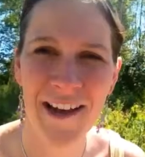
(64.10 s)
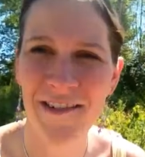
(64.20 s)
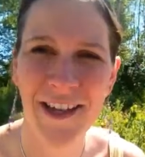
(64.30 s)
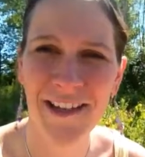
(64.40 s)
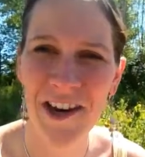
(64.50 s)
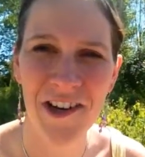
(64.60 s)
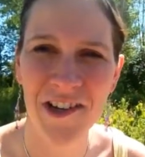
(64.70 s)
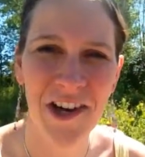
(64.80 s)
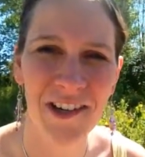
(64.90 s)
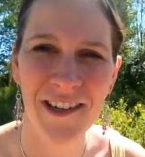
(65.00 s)
I don't like dark
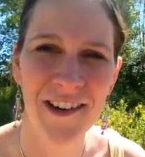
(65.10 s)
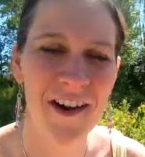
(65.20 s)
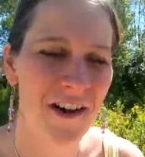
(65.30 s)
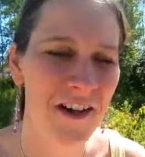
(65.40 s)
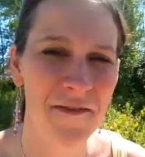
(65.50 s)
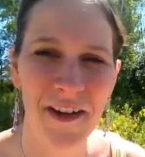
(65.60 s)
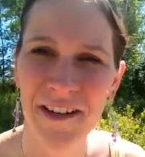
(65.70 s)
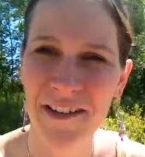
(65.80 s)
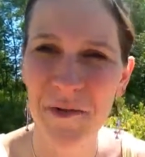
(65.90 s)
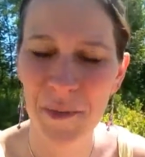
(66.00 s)
chocolate at all. I
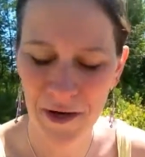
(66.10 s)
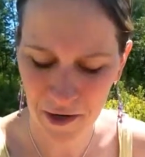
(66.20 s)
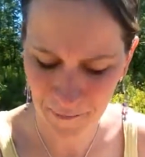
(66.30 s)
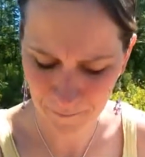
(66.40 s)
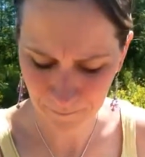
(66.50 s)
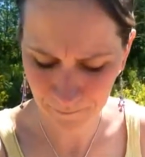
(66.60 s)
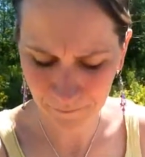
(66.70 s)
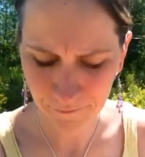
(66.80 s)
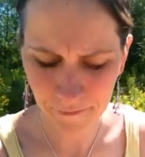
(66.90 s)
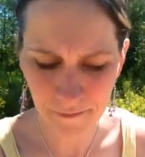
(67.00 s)
find it too bitter.
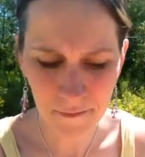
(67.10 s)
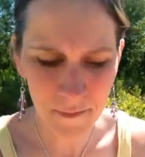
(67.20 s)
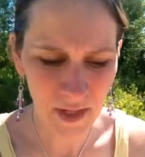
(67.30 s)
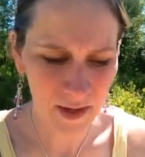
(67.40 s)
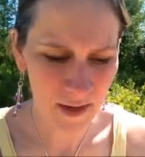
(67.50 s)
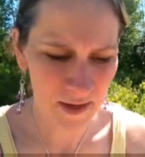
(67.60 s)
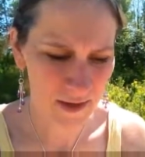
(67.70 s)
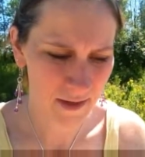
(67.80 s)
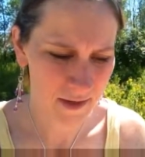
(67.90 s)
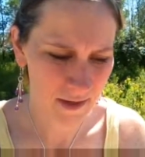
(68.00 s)

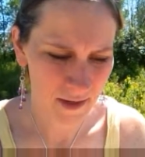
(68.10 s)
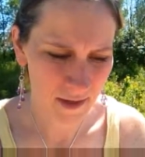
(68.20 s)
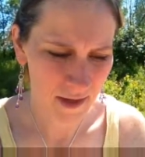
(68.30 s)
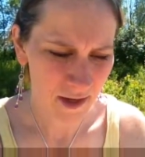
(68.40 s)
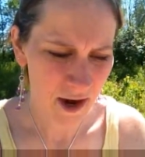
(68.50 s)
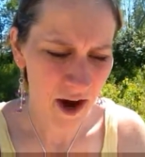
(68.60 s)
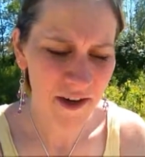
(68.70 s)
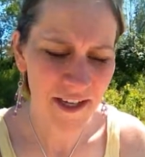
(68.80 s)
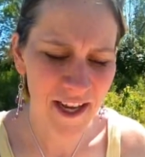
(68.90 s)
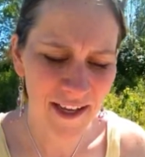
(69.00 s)
Mommy!
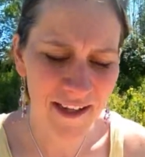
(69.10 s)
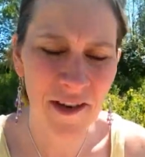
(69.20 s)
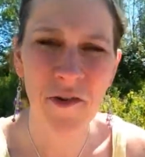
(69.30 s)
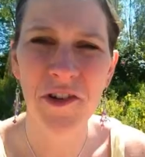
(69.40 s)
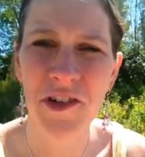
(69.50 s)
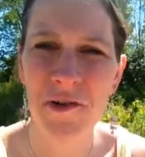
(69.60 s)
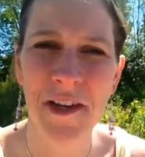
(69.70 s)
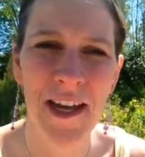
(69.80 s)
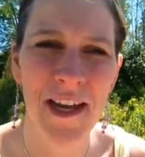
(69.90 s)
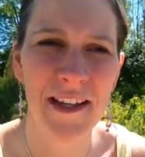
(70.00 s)
Hard candy or
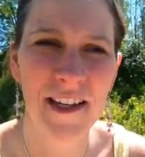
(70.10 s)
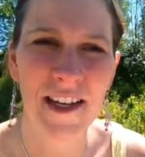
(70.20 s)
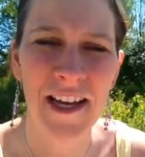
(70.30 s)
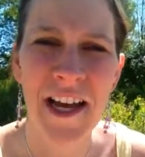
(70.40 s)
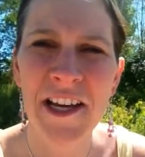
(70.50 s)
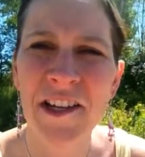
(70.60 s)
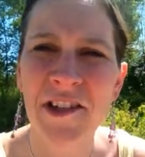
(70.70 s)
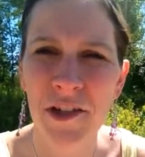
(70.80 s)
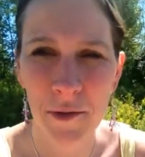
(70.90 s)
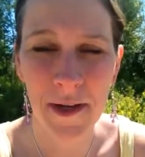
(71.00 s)
chewy candy?
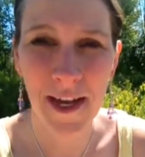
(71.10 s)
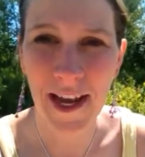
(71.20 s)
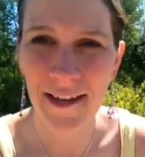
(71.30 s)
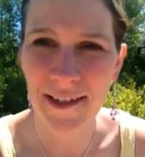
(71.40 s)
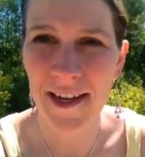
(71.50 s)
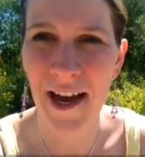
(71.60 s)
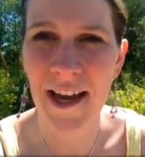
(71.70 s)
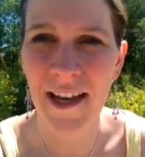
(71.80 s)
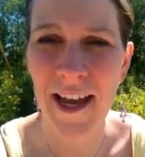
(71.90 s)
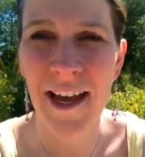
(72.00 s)
Chewy candy.
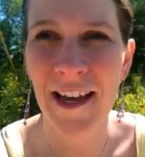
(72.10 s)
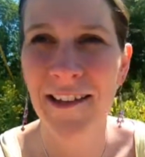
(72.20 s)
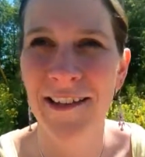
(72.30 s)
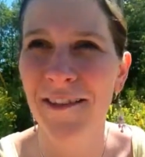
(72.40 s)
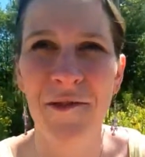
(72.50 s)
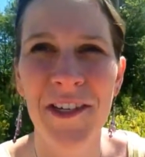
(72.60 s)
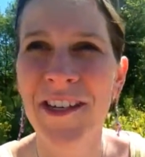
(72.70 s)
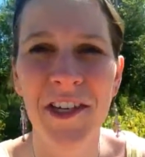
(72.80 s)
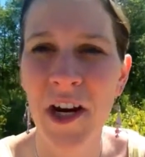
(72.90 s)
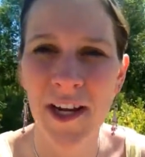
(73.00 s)
I can't. Once
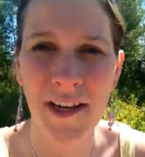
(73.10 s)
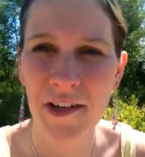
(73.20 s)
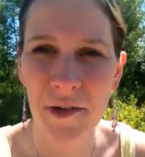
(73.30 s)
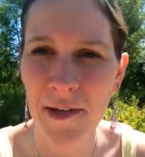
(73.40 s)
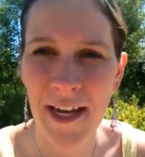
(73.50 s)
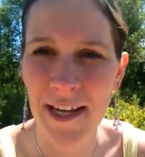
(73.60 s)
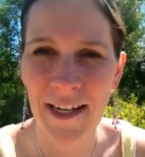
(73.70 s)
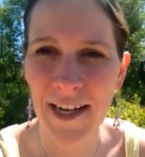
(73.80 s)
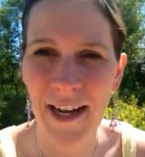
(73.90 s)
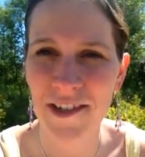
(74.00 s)
I start eating chewy
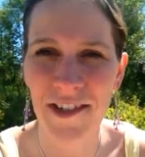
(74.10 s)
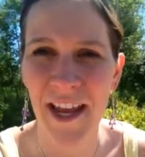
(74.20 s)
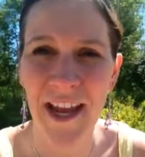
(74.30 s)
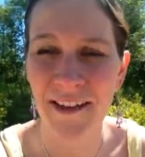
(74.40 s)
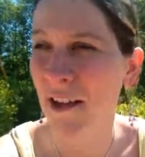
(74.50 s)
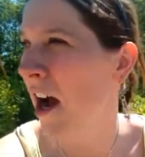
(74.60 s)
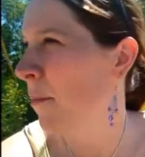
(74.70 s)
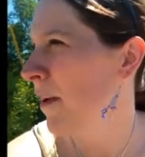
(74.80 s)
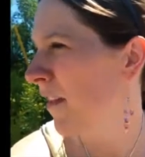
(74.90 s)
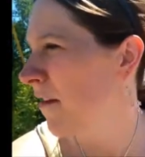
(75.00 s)
candy, I just can't
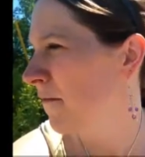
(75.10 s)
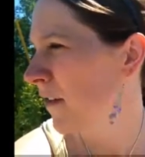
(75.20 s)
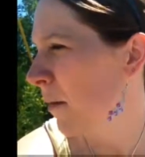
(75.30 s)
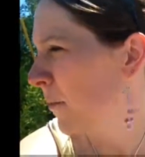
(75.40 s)
stop. I love